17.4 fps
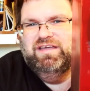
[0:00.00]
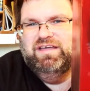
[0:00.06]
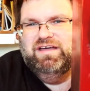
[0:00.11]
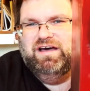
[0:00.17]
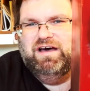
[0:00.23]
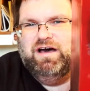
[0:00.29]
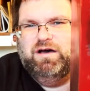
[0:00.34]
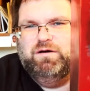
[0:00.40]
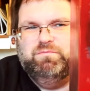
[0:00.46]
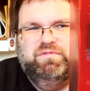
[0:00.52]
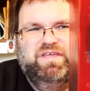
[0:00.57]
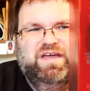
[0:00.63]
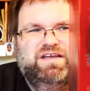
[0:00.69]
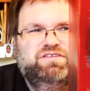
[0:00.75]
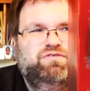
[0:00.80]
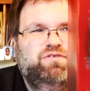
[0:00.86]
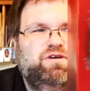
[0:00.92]
But
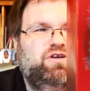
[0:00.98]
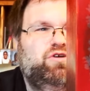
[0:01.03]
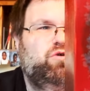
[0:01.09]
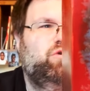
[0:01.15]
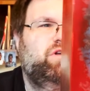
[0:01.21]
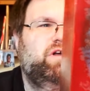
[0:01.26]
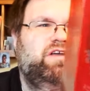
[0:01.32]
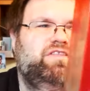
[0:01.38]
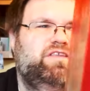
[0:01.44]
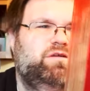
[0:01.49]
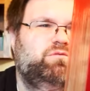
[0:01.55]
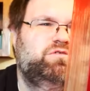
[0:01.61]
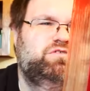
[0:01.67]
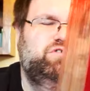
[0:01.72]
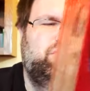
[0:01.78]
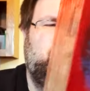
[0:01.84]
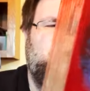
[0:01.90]
that's very cool. And then
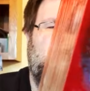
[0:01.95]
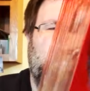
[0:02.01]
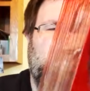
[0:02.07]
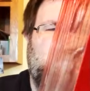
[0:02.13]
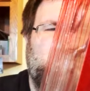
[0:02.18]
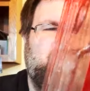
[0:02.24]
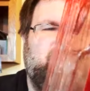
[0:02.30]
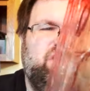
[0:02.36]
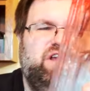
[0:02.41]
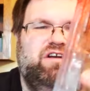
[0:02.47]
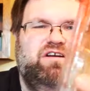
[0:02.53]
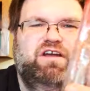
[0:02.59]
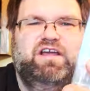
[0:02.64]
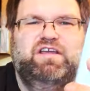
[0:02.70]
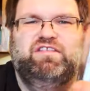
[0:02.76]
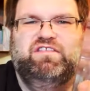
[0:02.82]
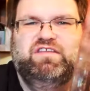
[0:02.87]
we'll turn around here,
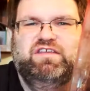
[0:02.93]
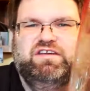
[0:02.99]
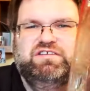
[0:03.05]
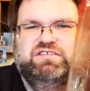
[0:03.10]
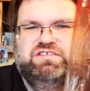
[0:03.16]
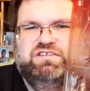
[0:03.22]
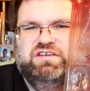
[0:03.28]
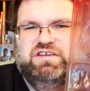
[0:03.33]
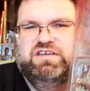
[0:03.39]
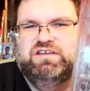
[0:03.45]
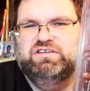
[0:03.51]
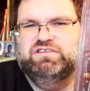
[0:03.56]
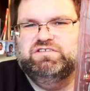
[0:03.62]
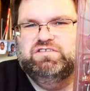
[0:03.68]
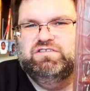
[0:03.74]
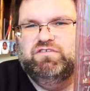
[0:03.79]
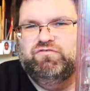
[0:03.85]
and this
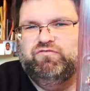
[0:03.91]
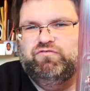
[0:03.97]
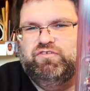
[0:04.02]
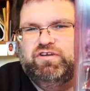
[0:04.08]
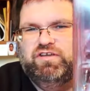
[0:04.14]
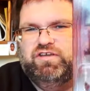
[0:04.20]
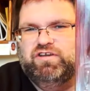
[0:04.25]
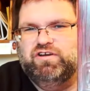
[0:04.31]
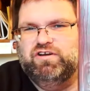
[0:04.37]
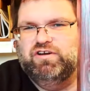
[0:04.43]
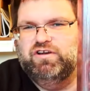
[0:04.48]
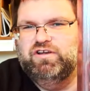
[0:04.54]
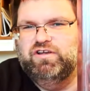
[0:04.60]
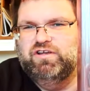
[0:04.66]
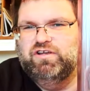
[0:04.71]
is the figure.